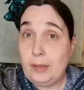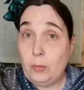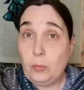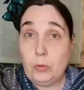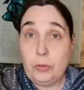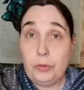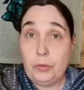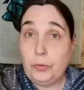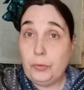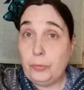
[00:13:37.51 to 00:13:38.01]
I
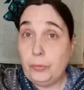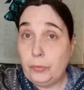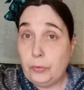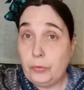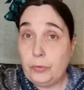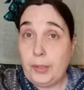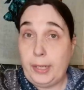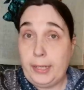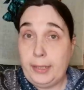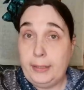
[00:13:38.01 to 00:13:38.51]
want to
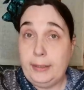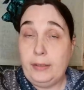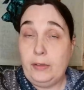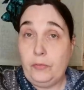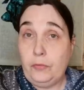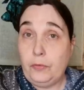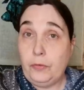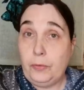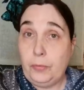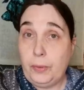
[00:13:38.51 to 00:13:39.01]
try at
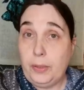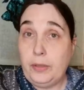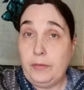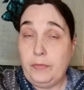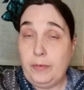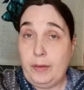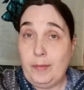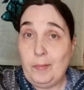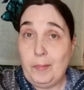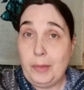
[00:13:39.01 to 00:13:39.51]
least for
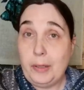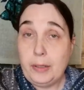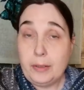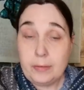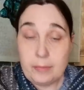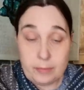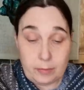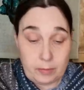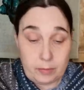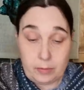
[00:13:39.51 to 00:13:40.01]
25
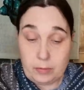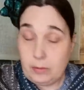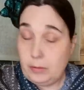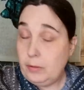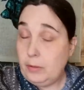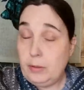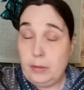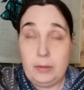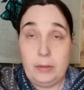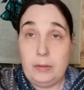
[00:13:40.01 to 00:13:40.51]
minutes
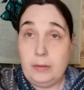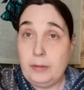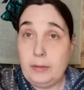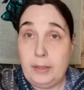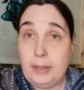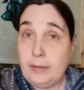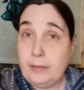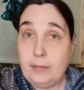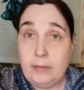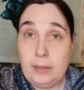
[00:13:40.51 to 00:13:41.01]

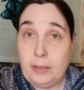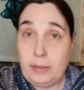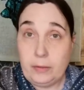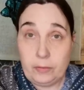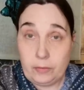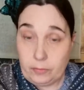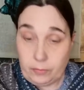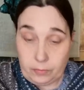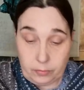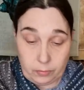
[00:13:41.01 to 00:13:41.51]
that's
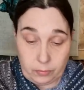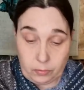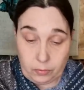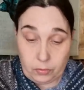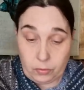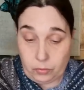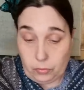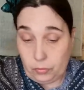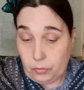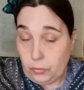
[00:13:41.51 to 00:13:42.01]
not, you
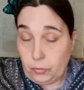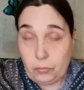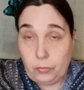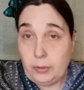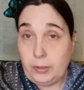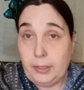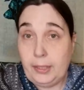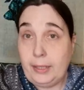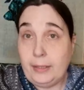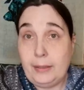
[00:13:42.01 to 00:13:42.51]
know, you don't
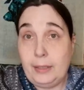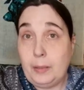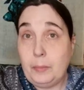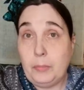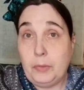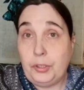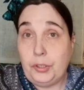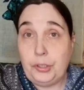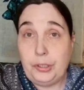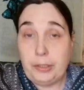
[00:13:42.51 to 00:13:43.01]
get that
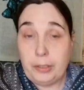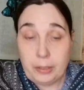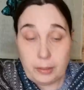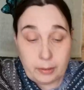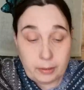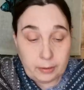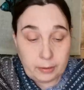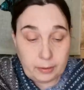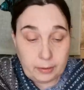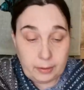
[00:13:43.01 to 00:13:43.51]
much
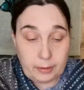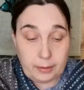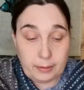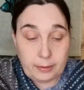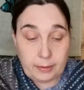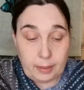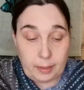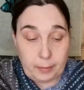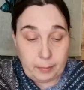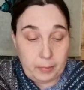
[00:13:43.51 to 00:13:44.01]
done in that
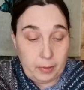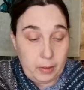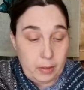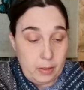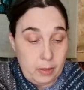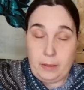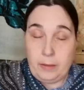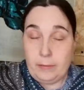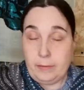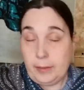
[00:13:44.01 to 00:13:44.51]
time.
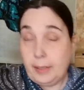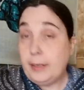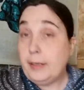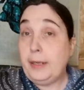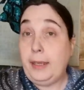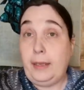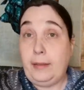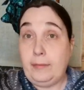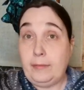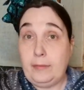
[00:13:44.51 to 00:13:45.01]
10
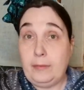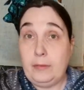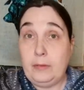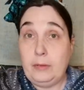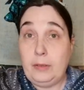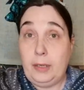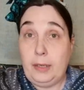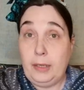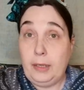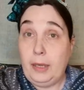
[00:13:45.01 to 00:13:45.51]
days.
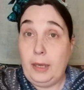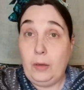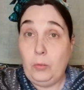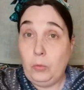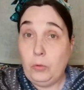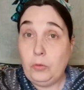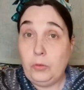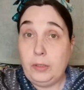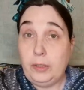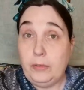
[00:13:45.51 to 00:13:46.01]
I, I
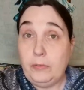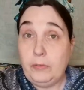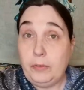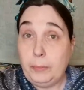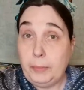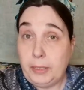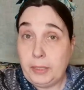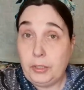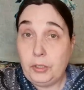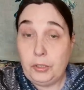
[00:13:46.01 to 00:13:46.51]
want to give
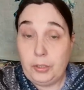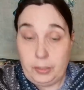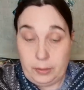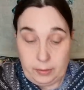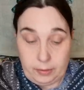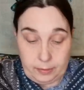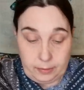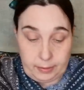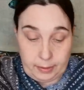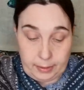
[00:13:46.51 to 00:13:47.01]
them each
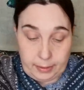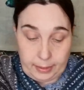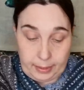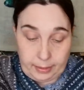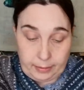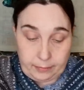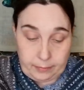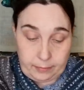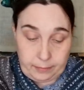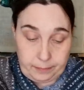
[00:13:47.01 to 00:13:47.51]
10
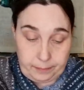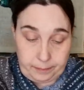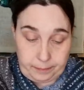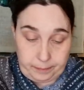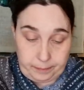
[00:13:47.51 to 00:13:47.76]
days.